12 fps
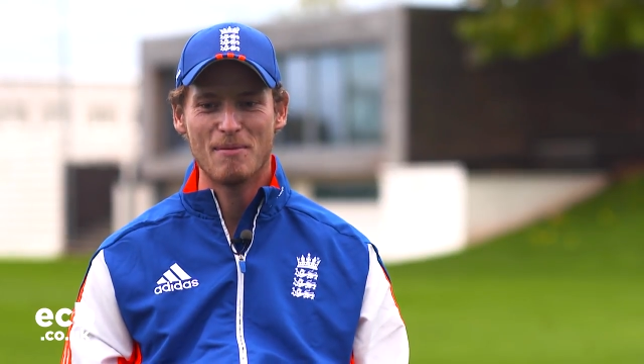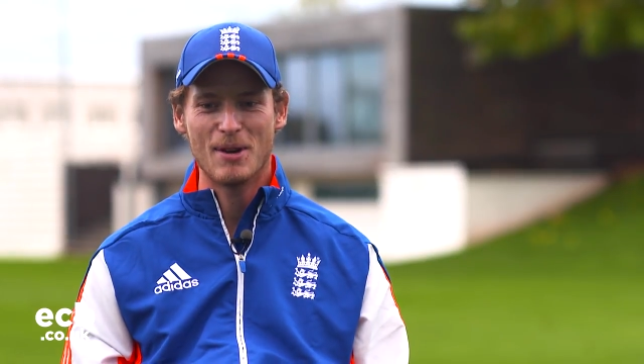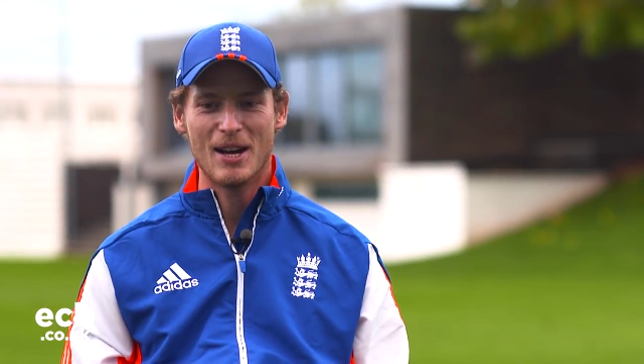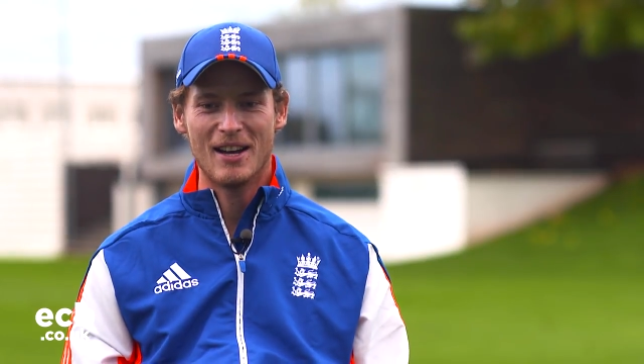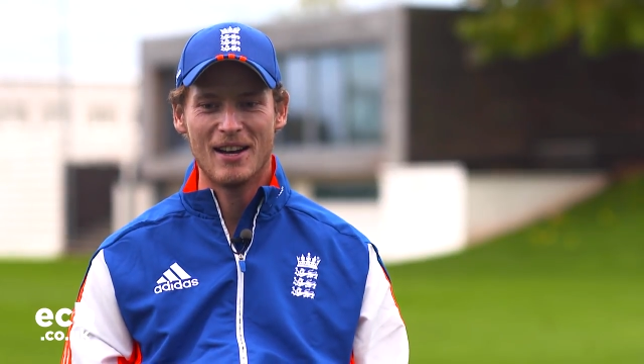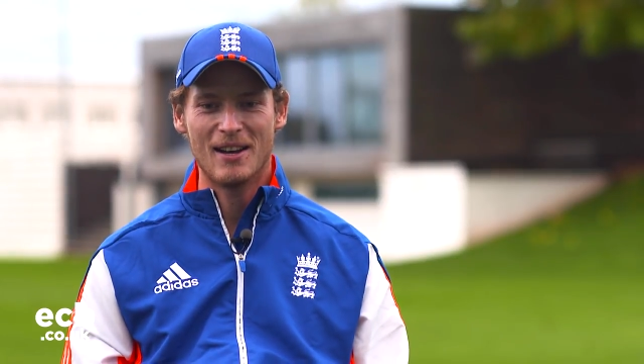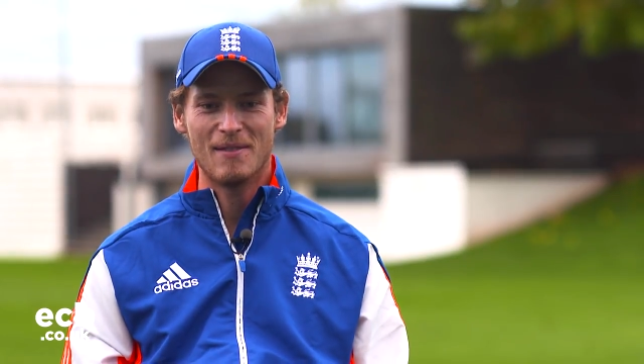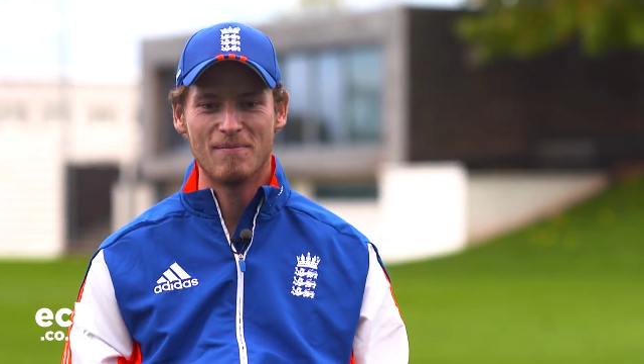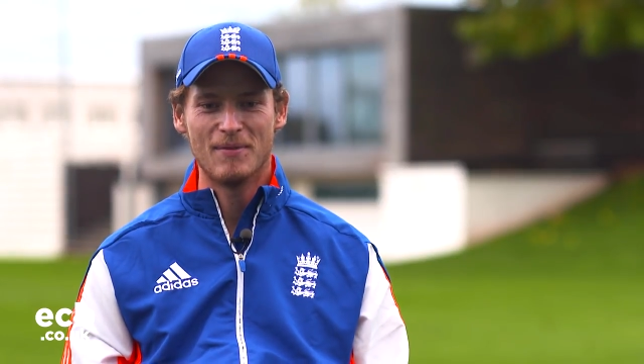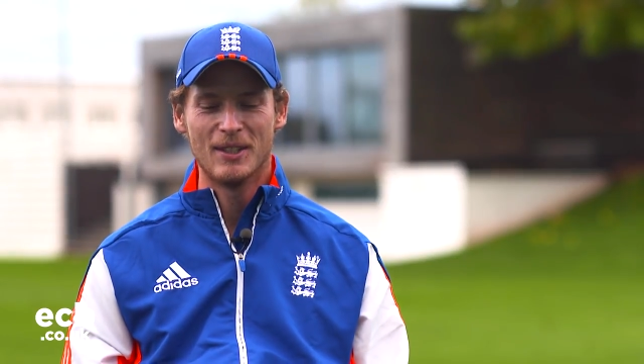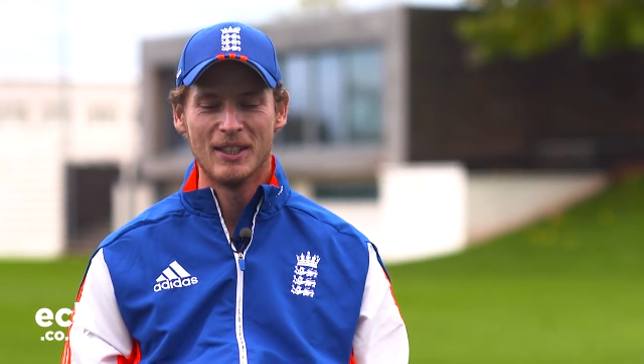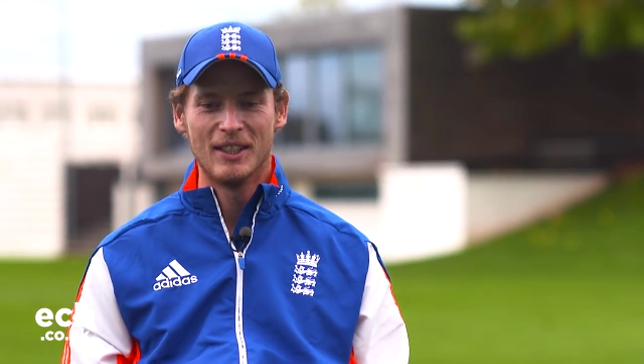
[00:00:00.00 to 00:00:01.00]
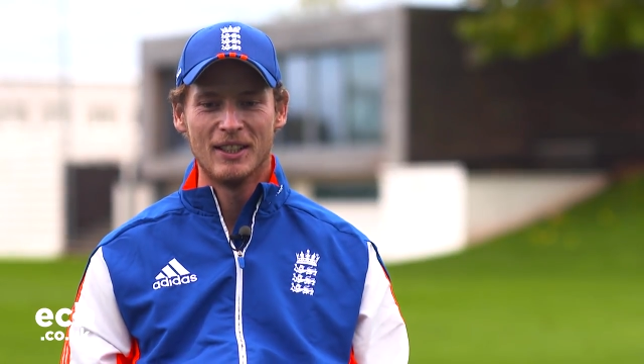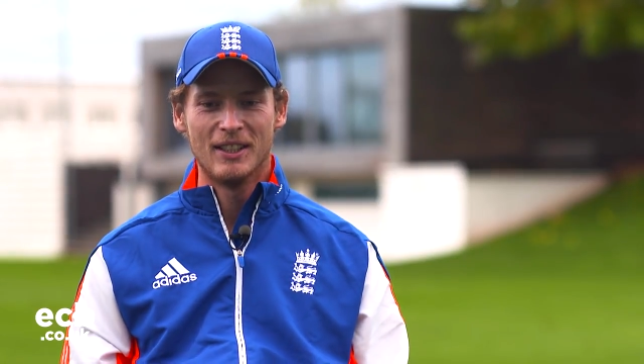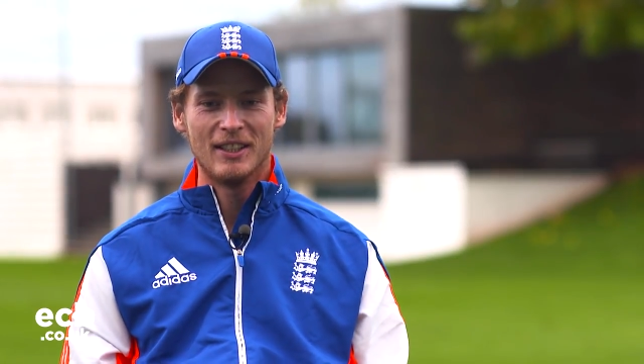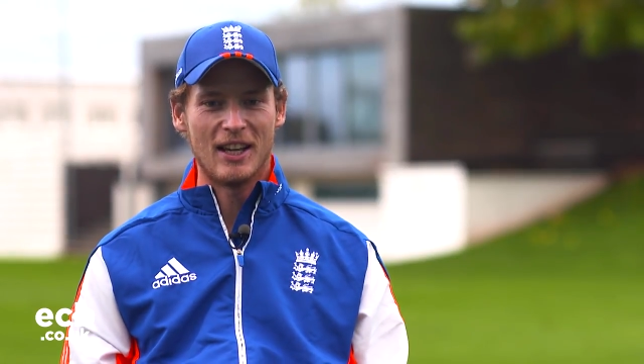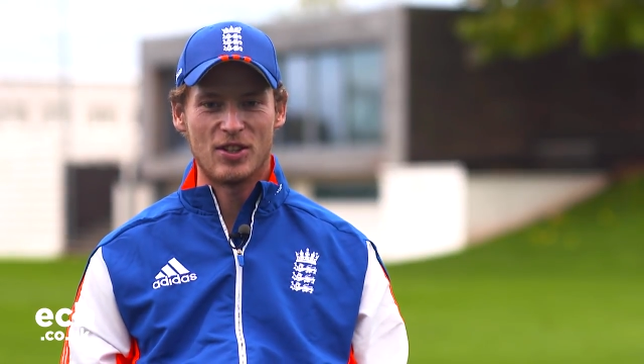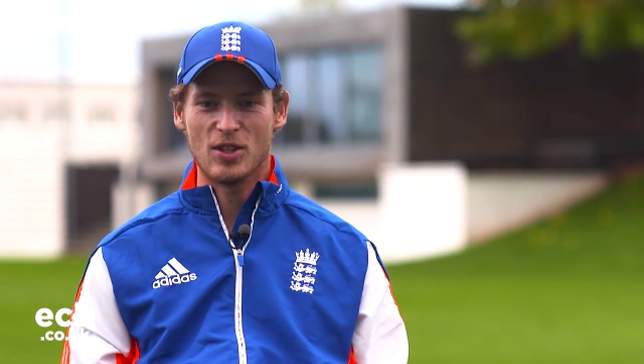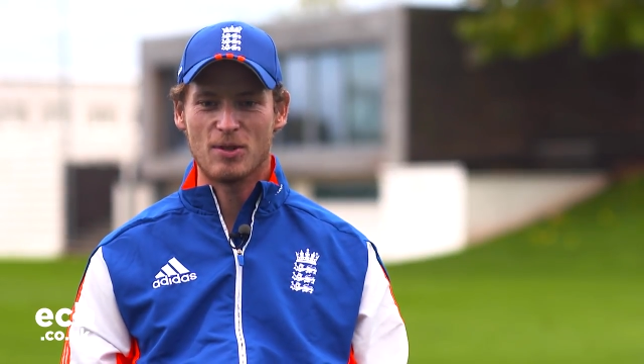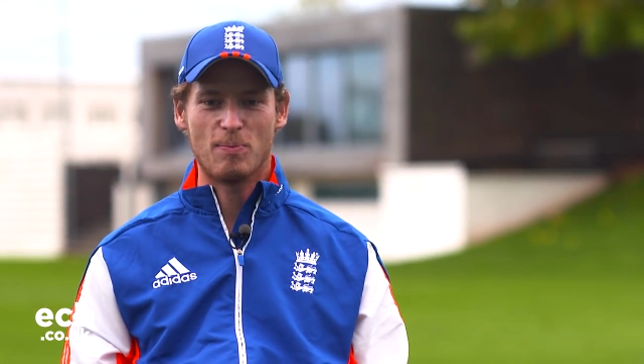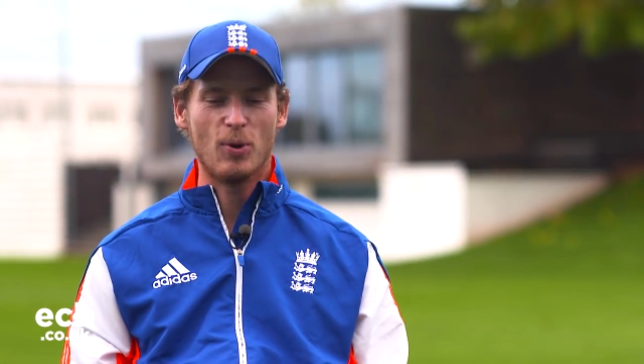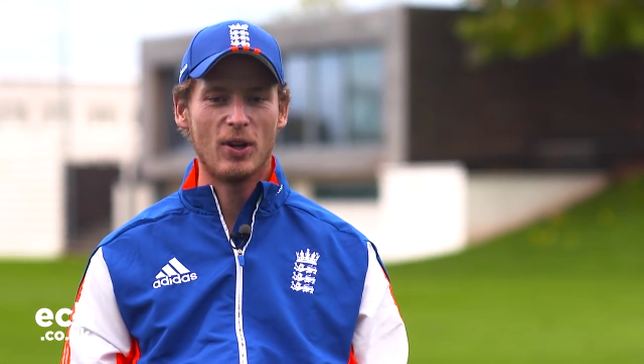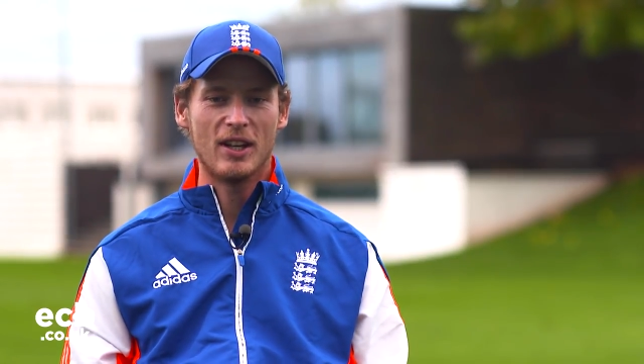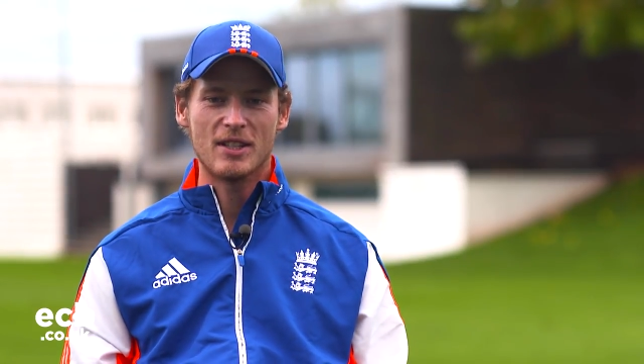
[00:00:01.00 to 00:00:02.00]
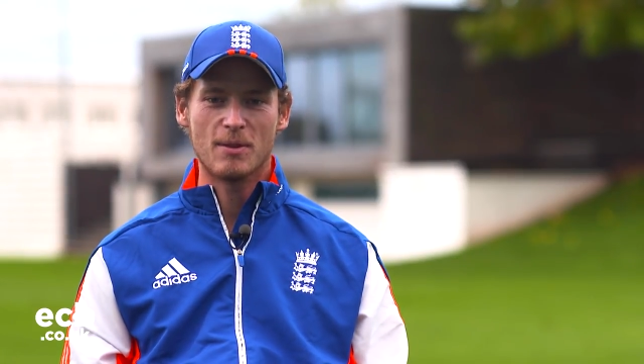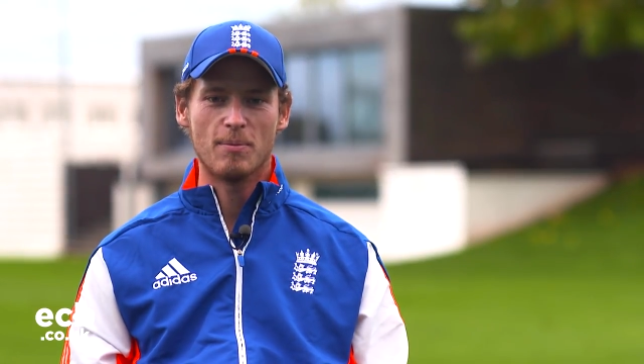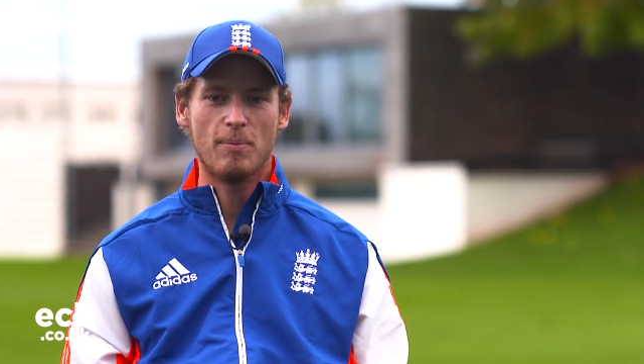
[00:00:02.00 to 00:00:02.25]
But yeah, just putting in some